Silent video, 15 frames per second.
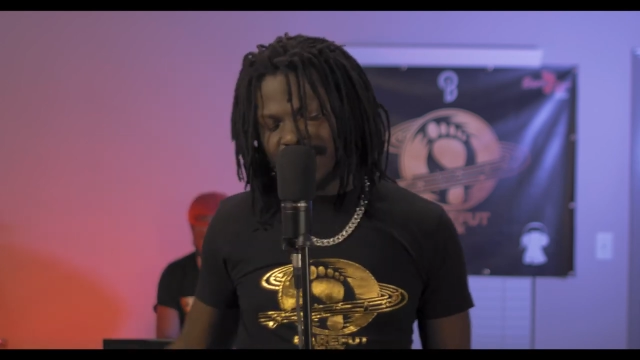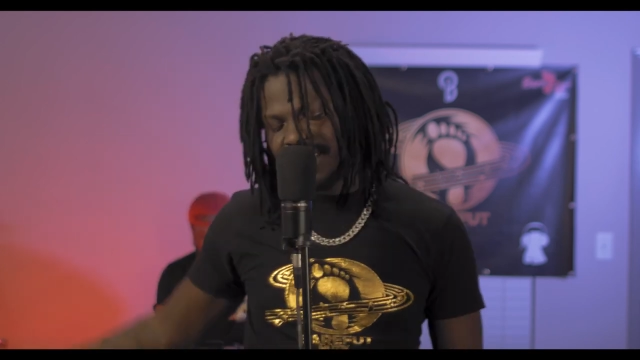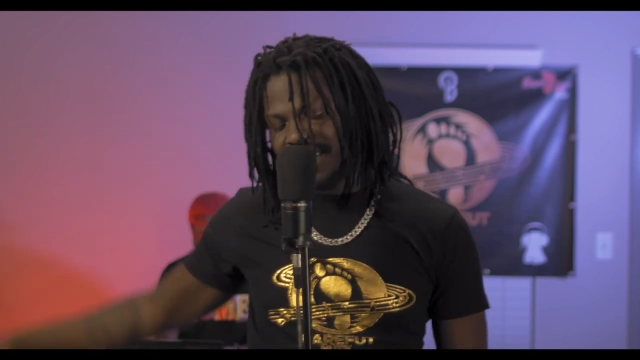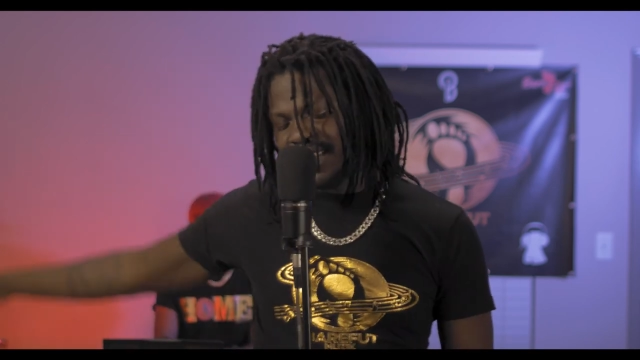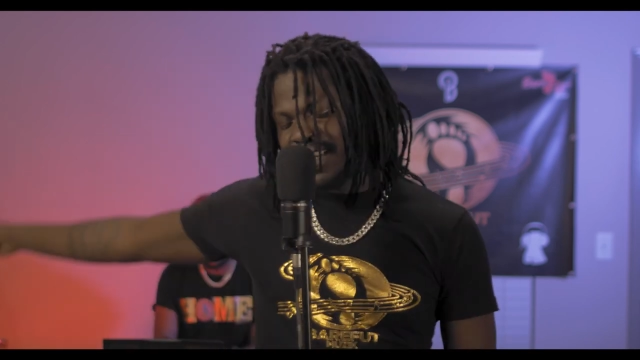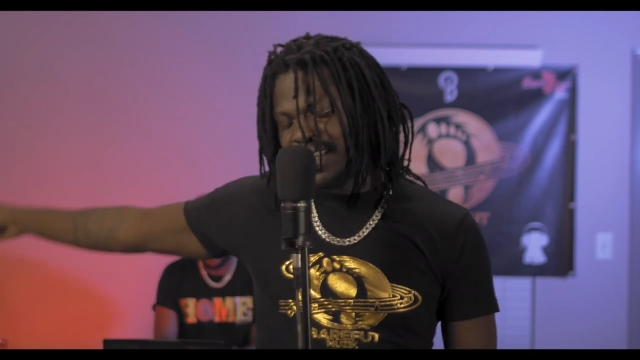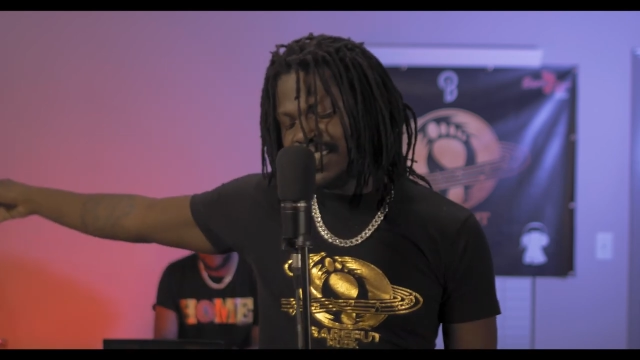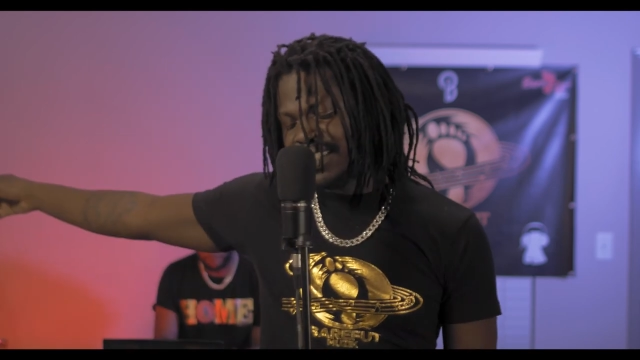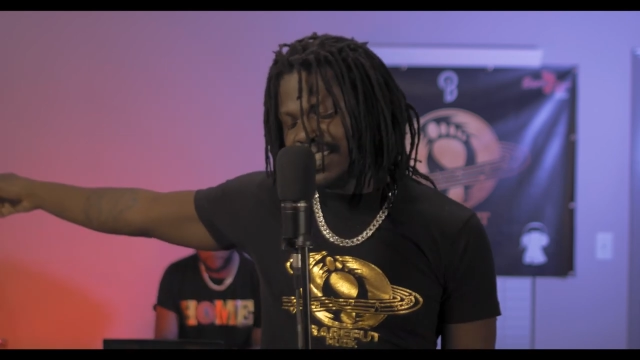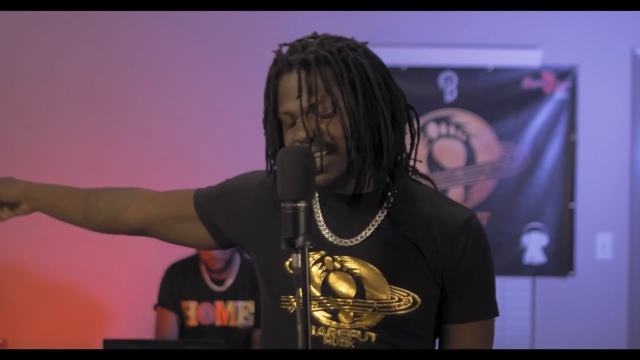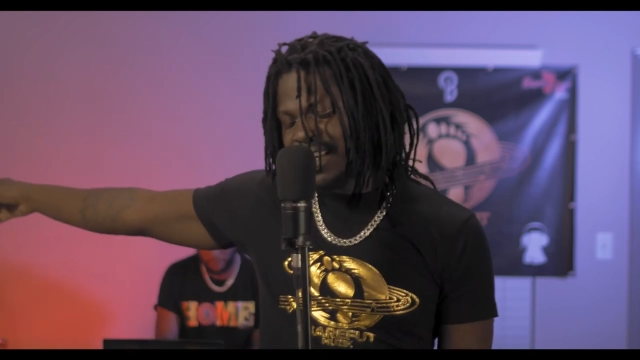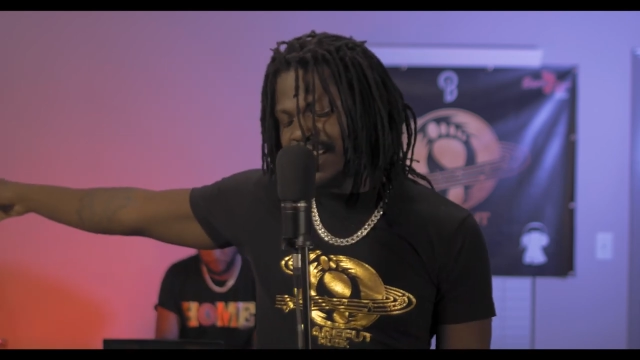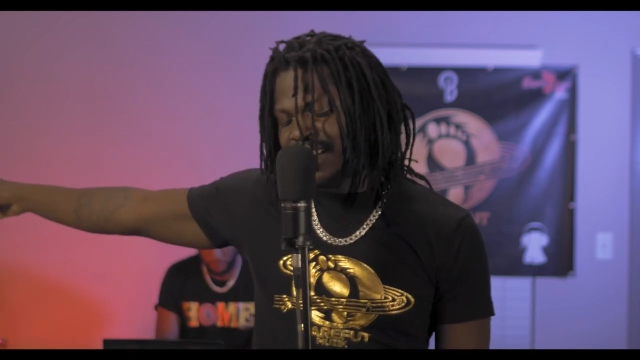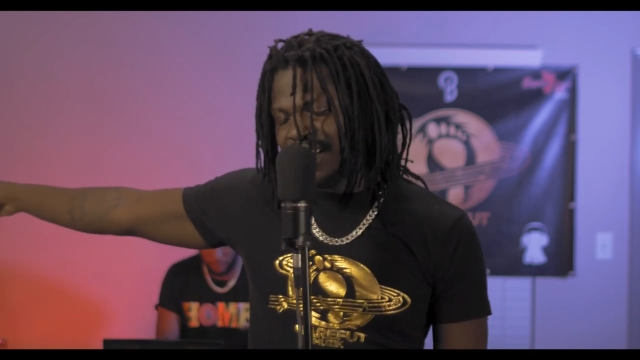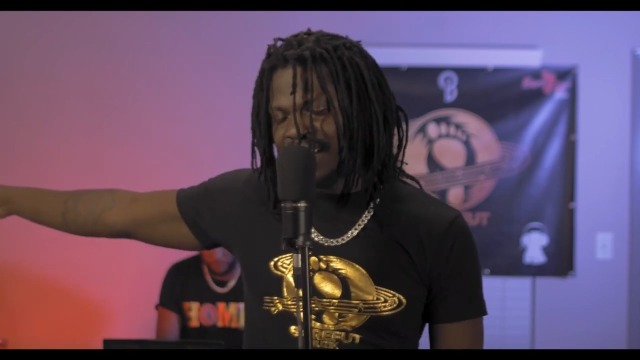
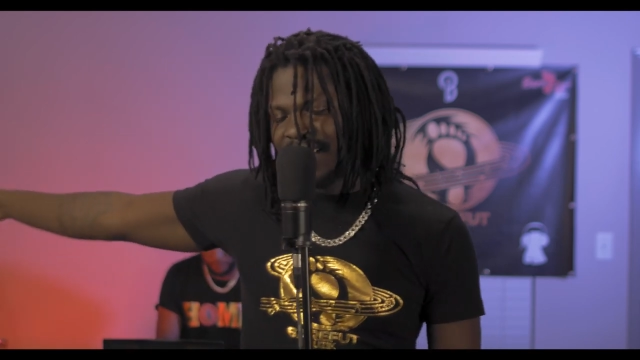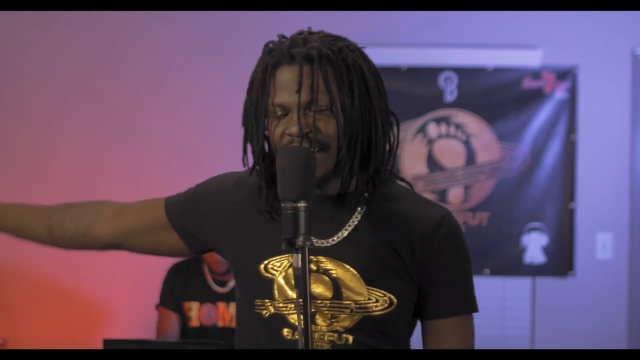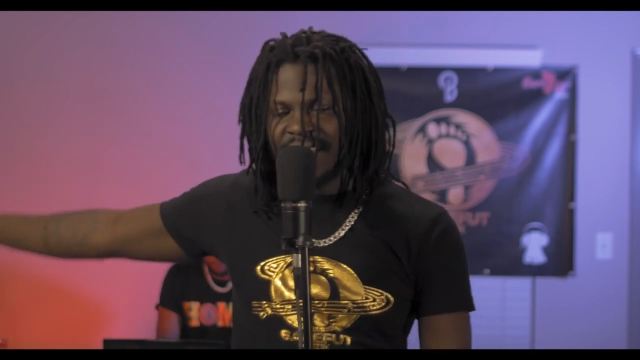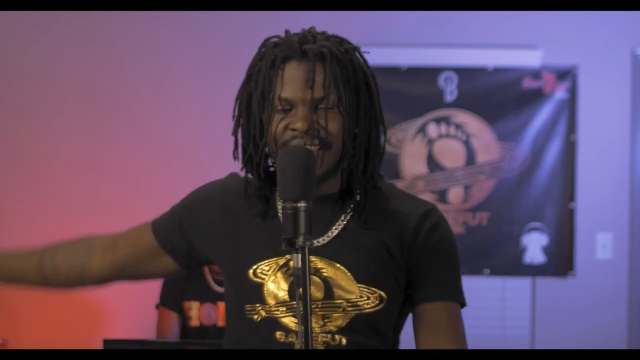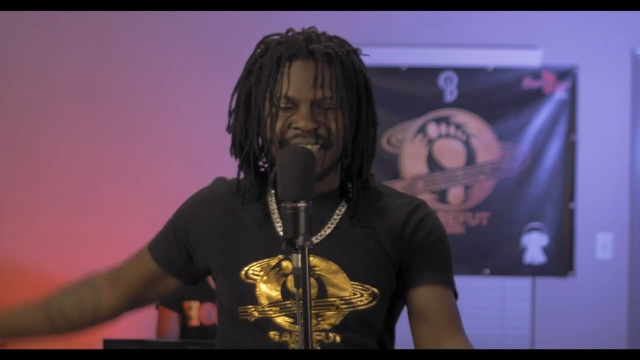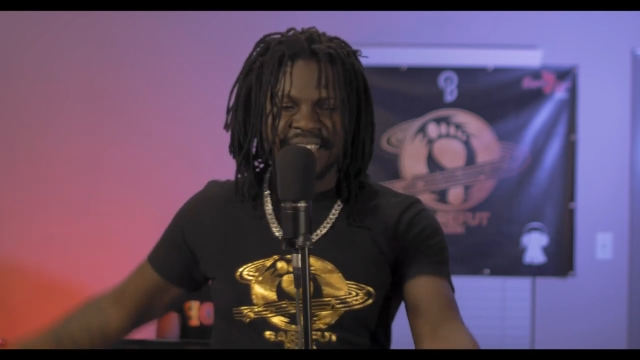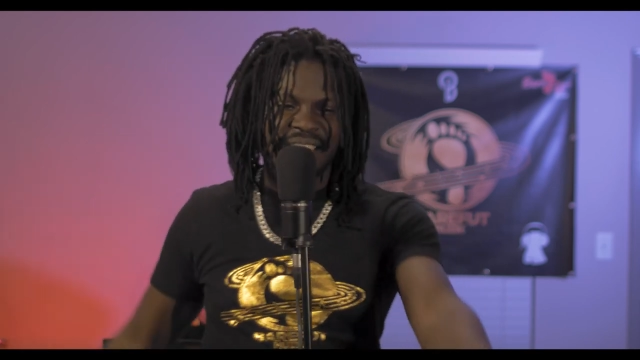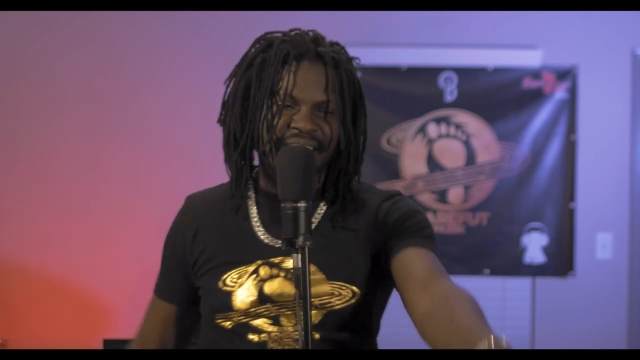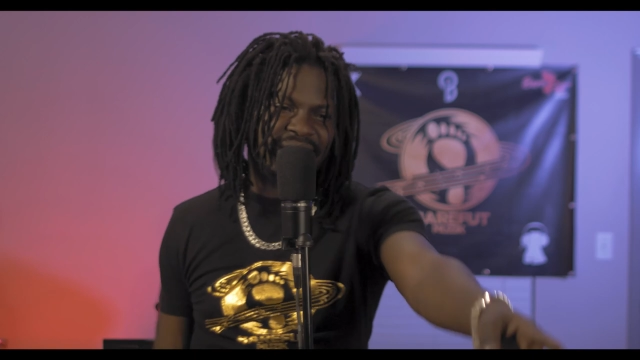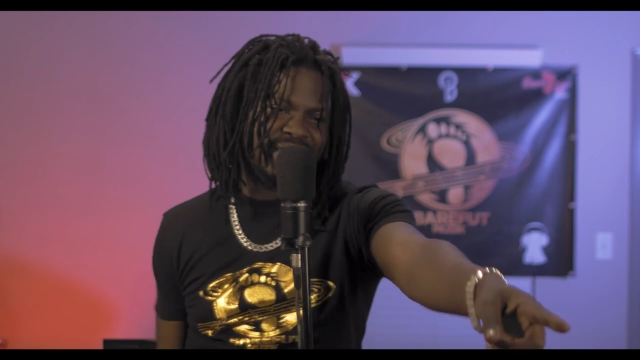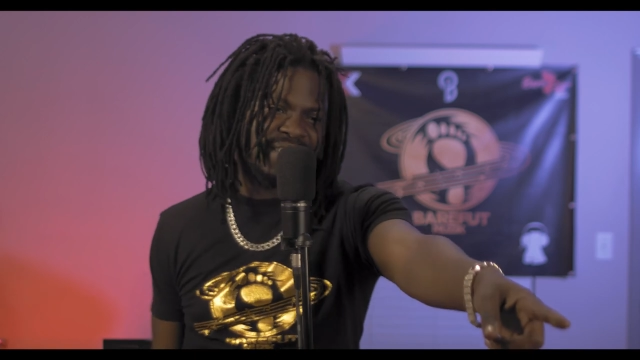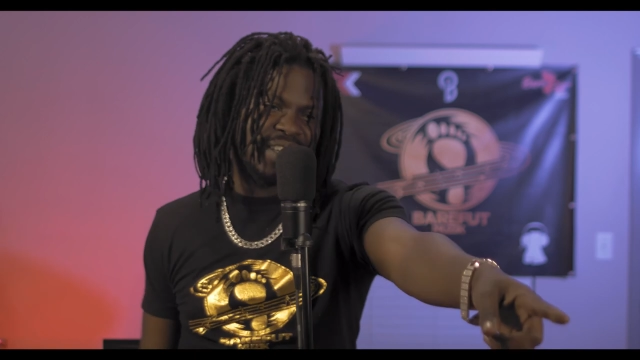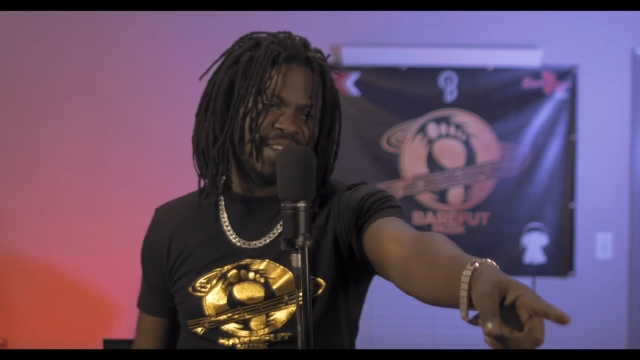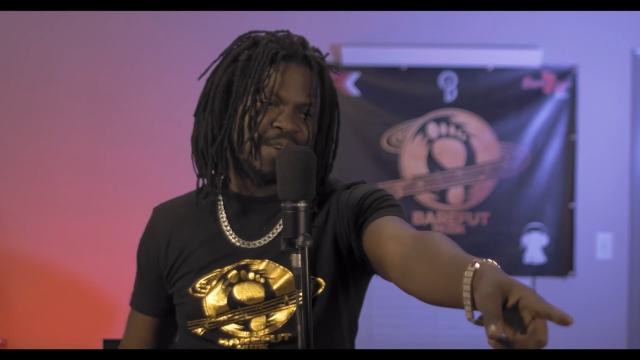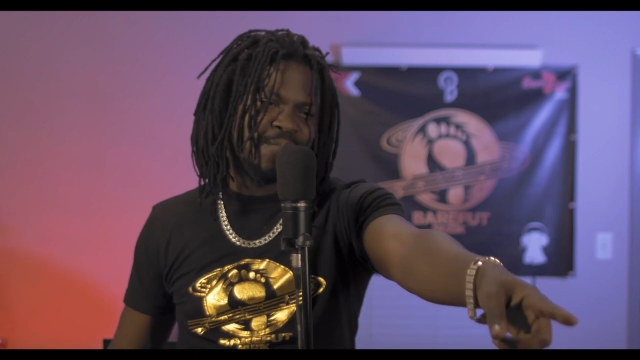JJ gone,
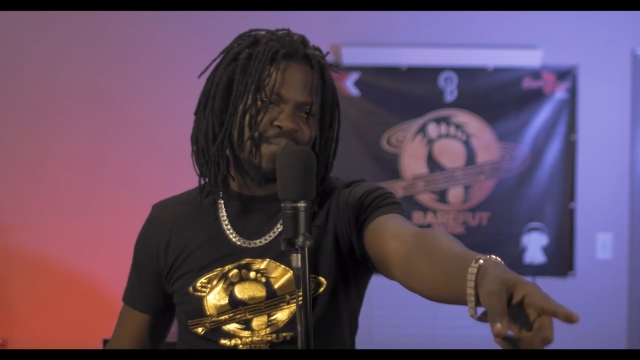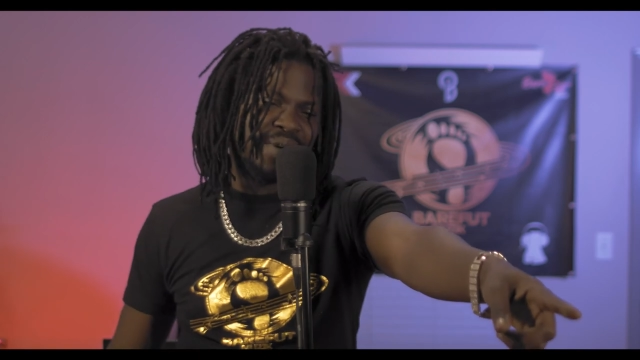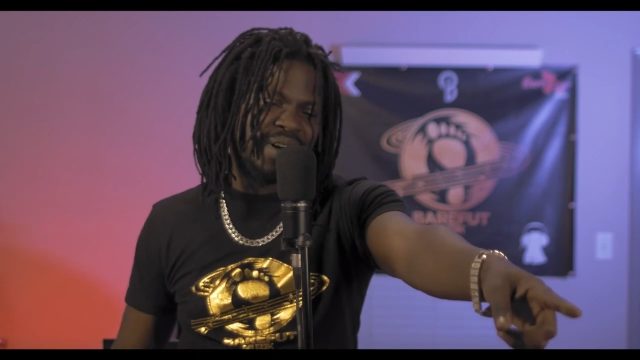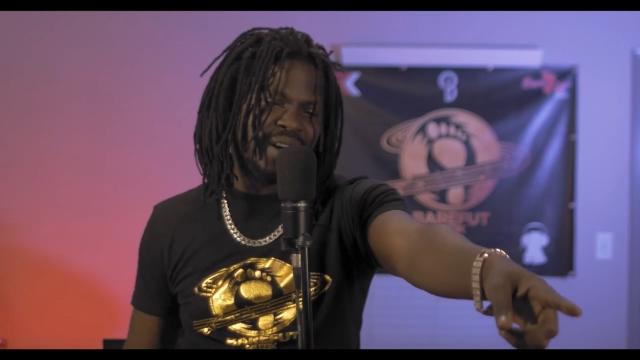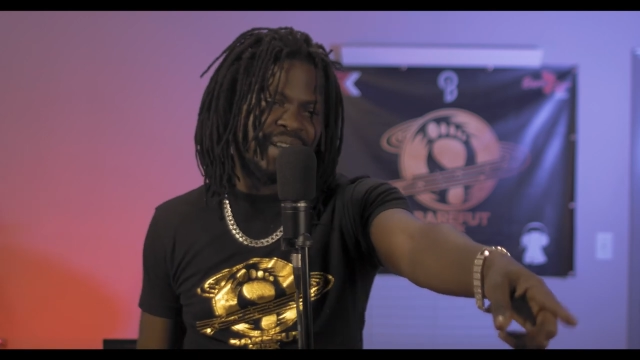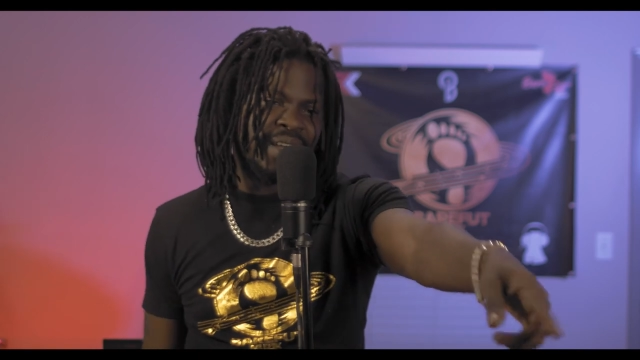Cassie go born.